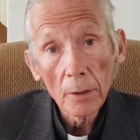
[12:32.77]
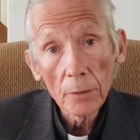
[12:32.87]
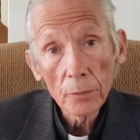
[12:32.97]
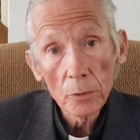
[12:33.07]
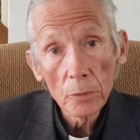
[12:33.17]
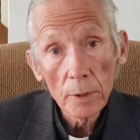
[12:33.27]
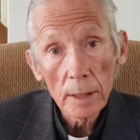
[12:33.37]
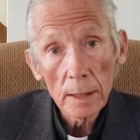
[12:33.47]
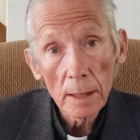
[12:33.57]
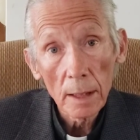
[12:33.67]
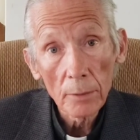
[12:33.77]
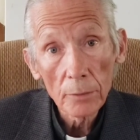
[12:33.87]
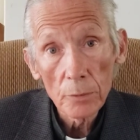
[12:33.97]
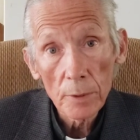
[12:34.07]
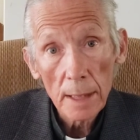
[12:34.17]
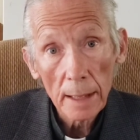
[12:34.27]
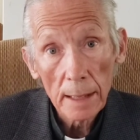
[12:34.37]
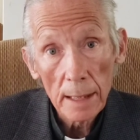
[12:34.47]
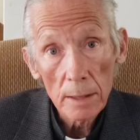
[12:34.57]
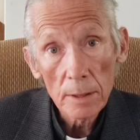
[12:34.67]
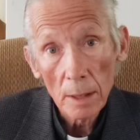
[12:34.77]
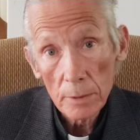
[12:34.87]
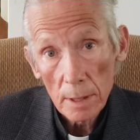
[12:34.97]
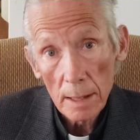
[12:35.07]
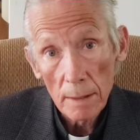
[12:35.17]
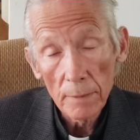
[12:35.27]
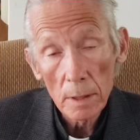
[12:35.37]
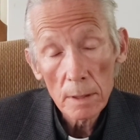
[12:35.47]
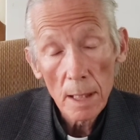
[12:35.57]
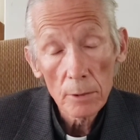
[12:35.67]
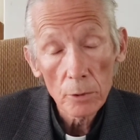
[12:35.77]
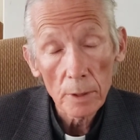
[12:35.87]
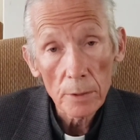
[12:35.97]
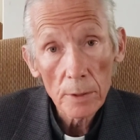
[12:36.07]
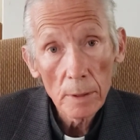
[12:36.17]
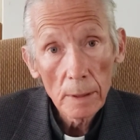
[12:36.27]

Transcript: through the decades, I would say even the centuries,